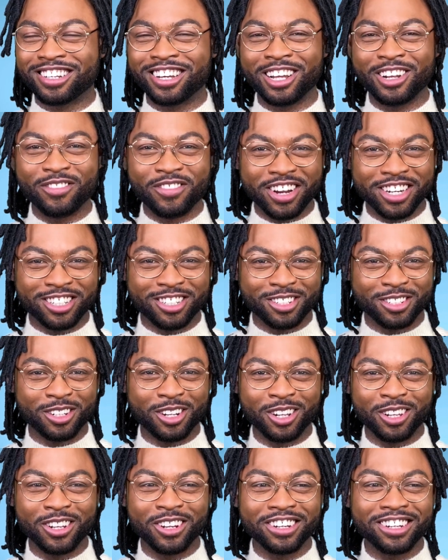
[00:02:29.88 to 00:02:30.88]

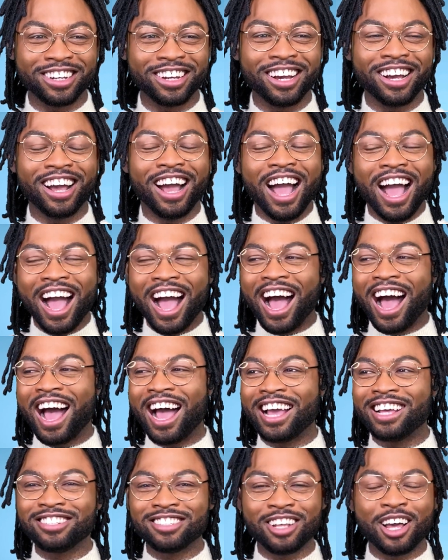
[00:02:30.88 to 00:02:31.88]
confessional look.
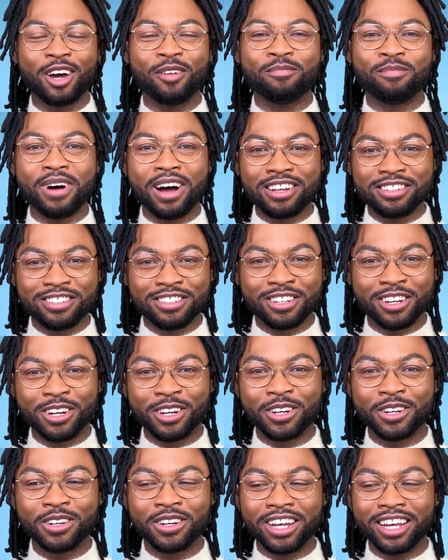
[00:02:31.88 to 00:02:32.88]
I saw
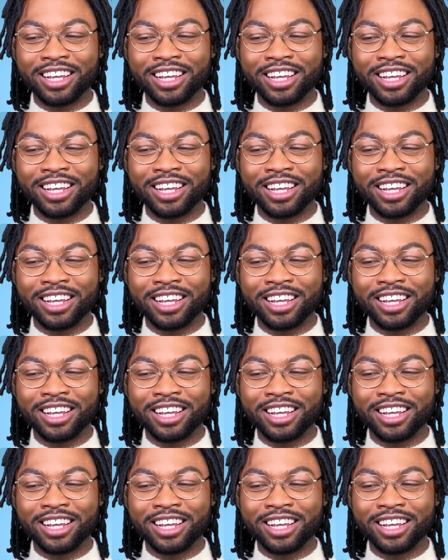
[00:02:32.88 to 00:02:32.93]
Bosco